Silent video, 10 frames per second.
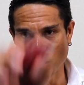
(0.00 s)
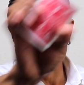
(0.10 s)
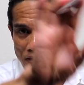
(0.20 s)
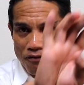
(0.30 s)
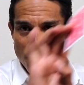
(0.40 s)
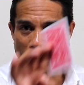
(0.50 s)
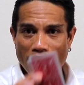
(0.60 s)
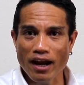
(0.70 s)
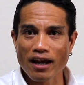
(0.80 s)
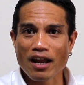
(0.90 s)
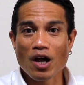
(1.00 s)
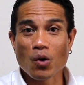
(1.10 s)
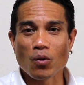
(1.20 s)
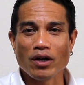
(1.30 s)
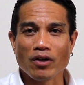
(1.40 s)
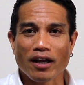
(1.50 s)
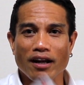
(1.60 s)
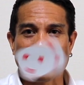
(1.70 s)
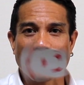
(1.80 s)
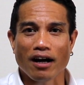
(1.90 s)
my friend, when you get
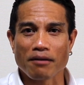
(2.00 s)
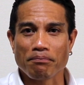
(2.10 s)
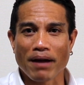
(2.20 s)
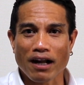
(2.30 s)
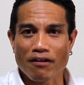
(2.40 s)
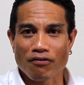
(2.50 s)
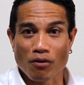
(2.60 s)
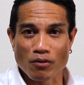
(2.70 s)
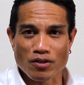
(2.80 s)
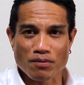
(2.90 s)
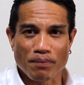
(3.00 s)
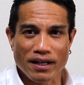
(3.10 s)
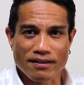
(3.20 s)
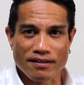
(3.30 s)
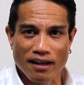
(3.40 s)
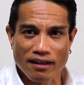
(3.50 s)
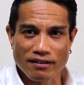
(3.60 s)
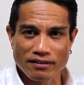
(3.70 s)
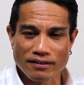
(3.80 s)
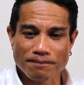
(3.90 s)
a card back from your
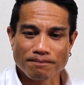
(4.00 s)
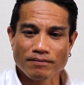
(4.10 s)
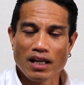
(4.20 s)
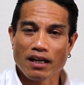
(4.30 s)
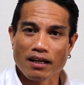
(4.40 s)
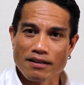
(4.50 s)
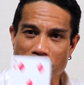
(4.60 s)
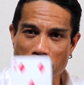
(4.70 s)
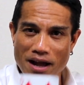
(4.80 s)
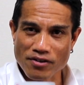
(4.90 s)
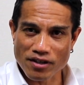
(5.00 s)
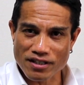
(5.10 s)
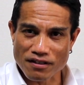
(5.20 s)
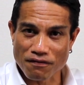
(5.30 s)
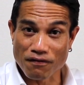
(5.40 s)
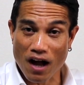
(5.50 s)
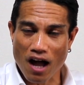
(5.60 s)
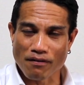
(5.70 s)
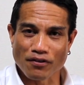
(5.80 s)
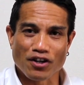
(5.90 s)
spectators, let's imagine it's the
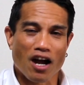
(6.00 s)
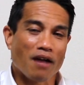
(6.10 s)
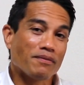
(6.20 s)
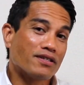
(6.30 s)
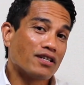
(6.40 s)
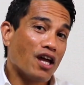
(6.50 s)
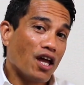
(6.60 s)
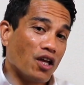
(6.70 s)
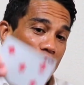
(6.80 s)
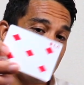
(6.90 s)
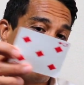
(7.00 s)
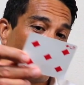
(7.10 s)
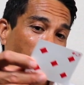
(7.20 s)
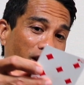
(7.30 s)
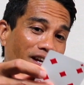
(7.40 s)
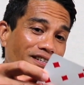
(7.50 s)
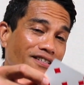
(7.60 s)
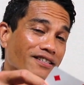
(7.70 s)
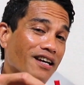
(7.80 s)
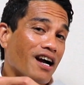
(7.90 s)
5 of diamonds. You put it
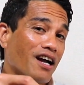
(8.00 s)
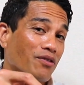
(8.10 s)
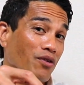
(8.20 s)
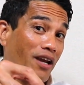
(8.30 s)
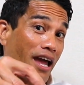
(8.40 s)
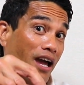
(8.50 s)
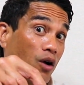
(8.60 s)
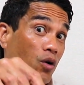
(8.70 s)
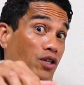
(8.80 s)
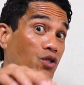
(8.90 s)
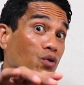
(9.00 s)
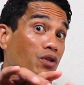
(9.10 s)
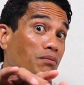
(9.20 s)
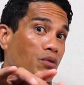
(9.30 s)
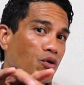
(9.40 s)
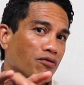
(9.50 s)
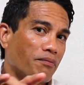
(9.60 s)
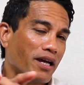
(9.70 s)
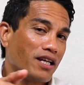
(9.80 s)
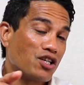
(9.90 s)
inside through an angle and do the move,
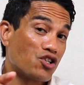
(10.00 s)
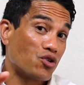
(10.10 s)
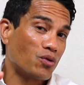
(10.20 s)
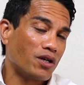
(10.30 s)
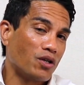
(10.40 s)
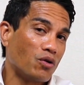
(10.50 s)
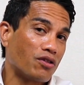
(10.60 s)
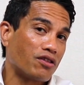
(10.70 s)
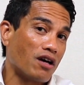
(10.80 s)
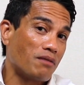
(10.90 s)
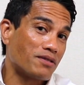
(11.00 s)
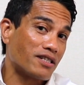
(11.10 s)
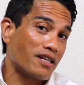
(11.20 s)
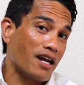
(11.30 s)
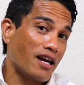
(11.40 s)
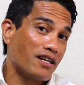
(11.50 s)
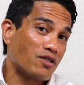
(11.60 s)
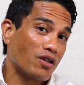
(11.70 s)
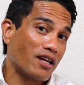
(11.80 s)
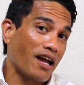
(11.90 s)
making sure your thumb stays
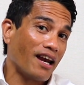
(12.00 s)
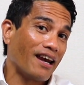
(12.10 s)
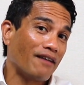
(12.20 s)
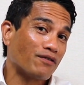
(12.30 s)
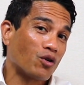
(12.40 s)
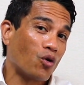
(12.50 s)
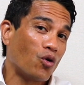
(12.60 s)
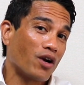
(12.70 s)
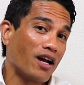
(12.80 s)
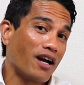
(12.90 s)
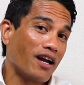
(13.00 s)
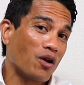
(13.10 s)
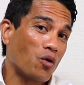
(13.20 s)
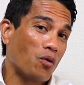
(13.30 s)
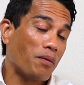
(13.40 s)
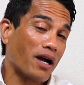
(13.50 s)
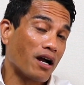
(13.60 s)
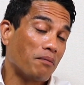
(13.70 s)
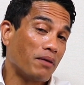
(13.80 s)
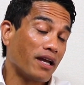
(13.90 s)
on the left corner and go back
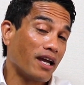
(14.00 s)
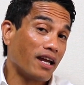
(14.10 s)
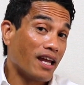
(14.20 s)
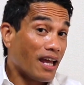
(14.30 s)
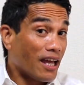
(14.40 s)
up again.